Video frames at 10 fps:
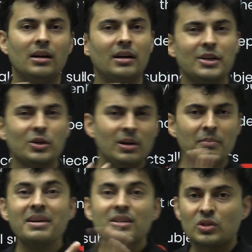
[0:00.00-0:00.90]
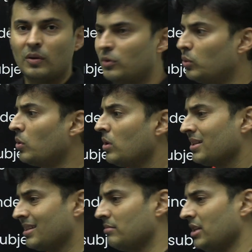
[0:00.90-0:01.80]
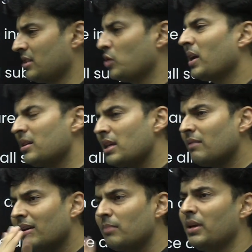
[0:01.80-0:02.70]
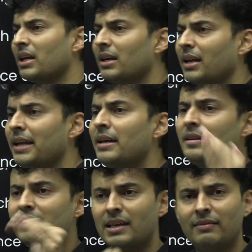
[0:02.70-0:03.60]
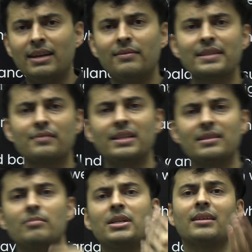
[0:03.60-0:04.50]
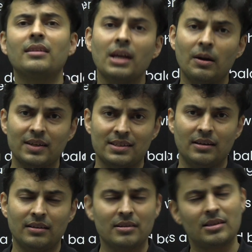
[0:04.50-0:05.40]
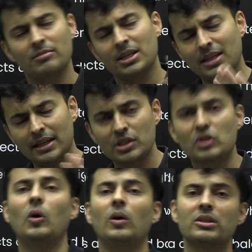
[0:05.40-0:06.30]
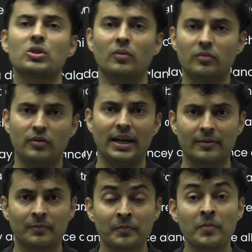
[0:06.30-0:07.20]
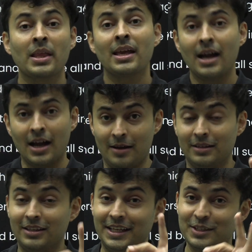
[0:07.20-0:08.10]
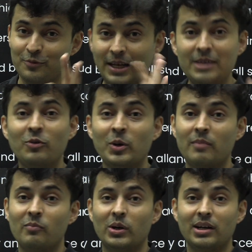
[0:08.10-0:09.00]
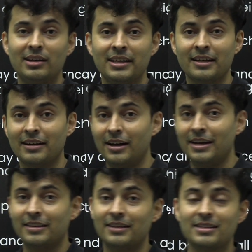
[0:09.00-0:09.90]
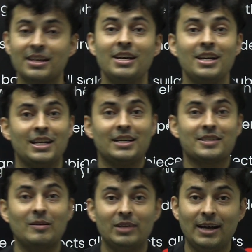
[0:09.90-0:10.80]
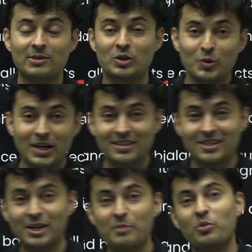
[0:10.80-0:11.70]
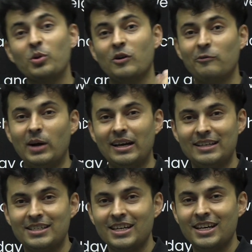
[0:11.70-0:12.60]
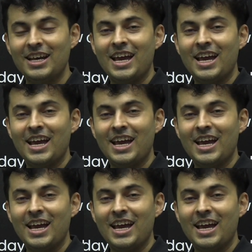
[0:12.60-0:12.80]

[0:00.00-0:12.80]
a mix of two subjects. You can even make it like 7 hours one subject, 3 hours another subject. That is also fine. There is one more important thing regarding this, that sometimes students study more of biology